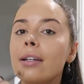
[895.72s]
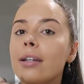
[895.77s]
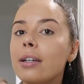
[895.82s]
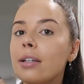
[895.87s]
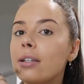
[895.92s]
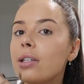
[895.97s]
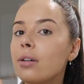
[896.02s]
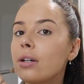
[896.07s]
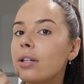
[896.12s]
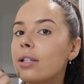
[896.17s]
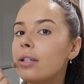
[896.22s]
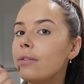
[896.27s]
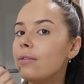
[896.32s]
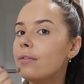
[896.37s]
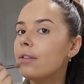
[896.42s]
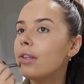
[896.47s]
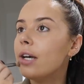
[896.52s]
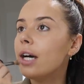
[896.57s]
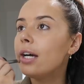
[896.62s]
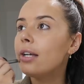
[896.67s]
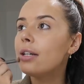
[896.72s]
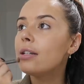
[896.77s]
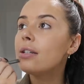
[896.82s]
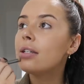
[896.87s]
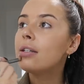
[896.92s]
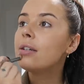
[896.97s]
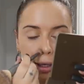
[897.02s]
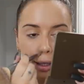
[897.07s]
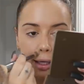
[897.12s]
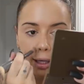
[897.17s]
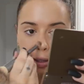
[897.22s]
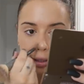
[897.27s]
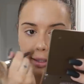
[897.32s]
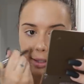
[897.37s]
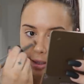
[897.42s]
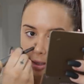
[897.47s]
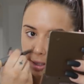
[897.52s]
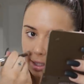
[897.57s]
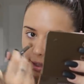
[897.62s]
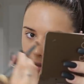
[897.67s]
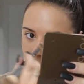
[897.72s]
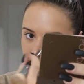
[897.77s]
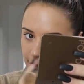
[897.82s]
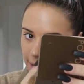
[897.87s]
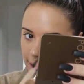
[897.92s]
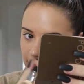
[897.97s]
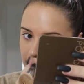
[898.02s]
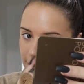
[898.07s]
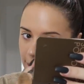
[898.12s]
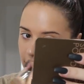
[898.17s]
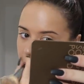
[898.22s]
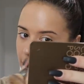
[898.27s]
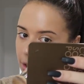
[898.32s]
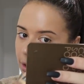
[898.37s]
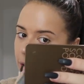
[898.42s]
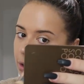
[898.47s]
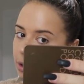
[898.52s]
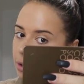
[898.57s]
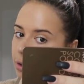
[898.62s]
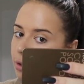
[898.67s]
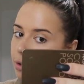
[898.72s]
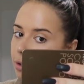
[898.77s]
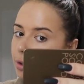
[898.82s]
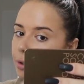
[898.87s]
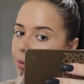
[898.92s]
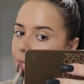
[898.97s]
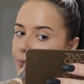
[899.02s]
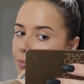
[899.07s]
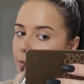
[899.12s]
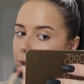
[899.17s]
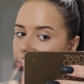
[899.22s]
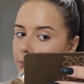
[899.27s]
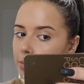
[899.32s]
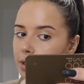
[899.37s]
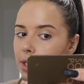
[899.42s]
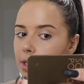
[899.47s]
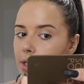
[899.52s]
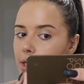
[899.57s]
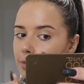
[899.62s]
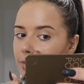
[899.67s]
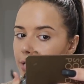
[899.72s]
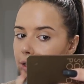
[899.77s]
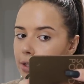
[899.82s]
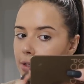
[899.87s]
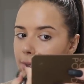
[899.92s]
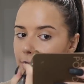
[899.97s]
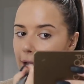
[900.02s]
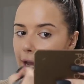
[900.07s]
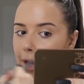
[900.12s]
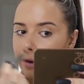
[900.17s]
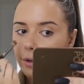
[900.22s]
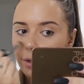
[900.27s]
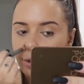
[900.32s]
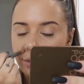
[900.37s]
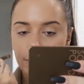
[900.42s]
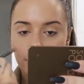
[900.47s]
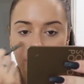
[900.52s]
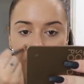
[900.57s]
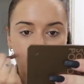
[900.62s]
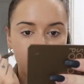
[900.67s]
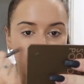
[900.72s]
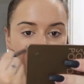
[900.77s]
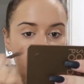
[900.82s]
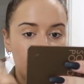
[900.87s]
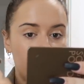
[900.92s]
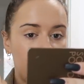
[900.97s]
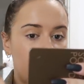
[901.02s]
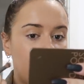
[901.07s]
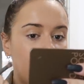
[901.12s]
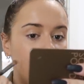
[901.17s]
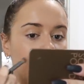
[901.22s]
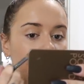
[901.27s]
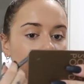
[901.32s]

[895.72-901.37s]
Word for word: excited for that and yeah I need to potentially run some errands I